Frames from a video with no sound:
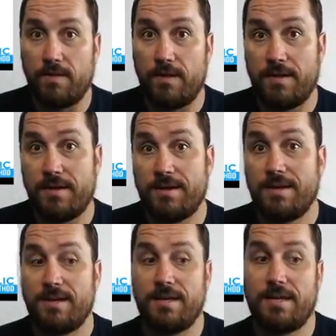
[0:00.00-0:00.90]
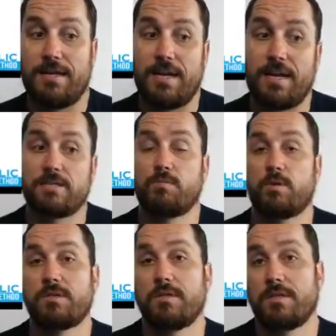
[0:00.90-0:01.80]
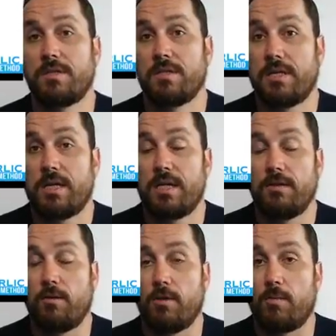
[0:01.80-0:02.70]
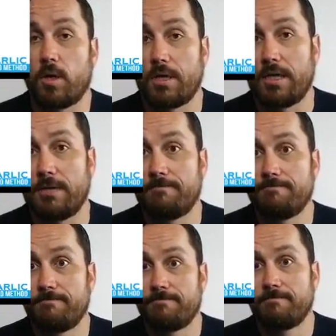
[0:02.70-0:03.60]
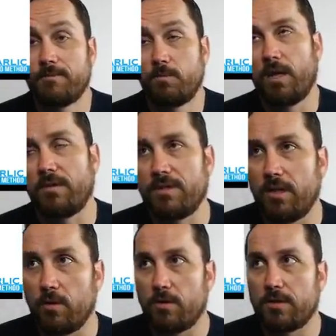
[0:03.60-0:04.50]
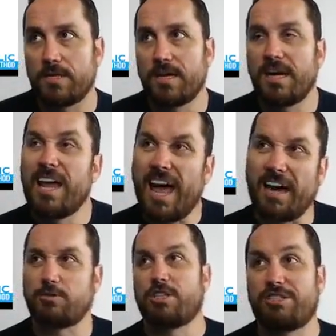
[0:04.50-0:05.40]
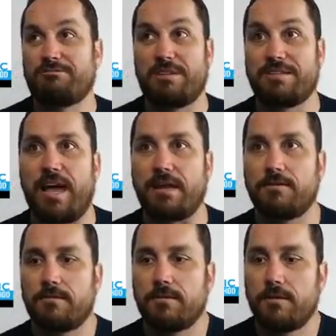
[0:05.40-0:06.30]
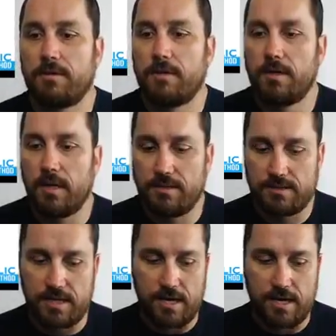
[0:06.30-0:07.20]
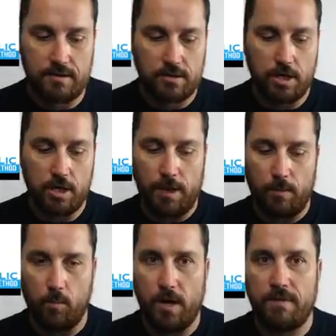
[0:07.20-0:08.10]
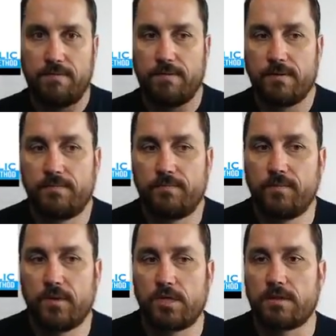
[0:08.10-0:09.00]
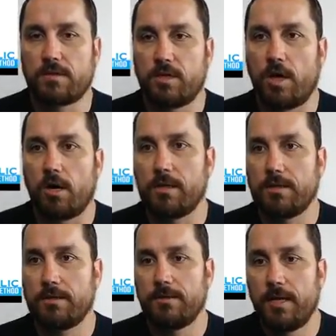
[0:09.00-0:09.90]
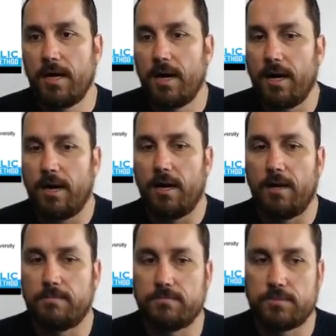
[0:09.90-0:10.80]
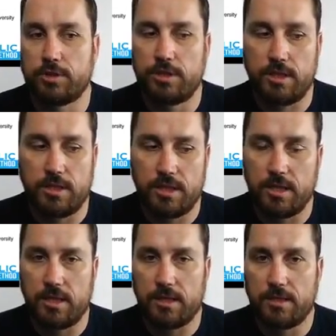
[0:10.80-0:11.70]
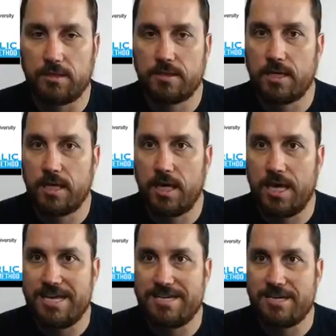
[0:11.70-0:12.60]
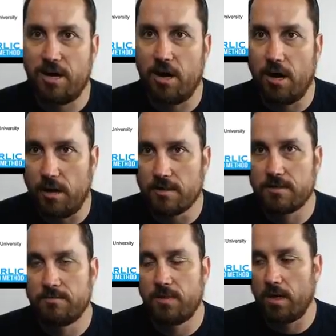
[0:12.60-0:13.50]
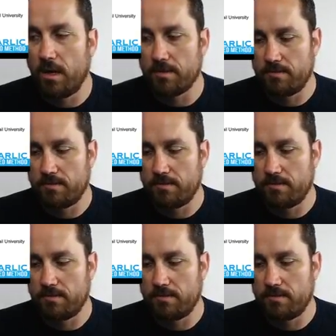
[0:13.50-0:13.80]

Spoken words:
an expert in logo marketing. Well, logo design, actually just design. Design. You know, my wife, Jessica Garlick, she is an awesome designer.